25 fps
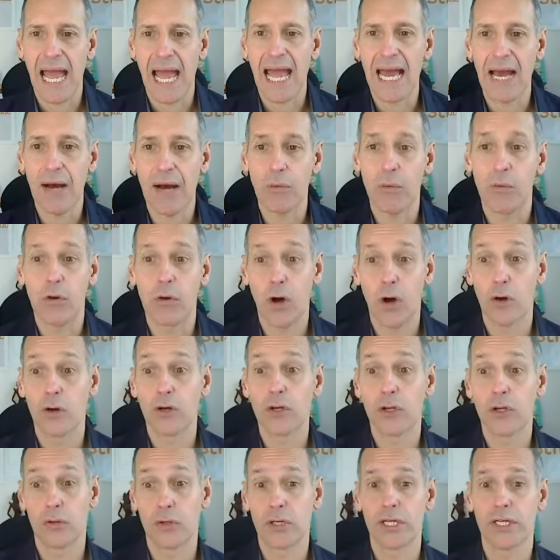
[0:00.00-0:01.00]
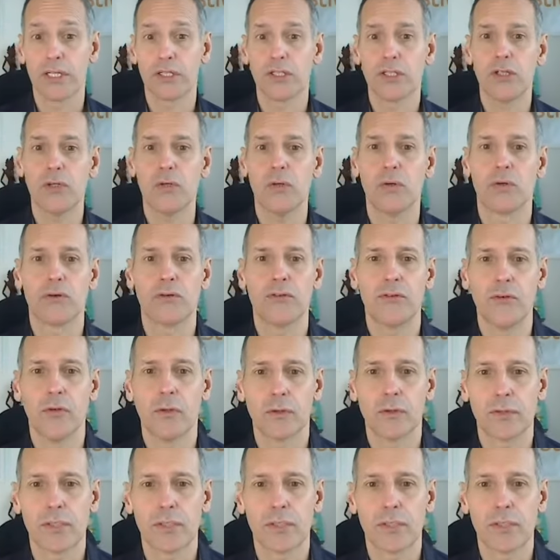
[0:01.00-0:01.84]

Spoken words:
how long you're going to talk for.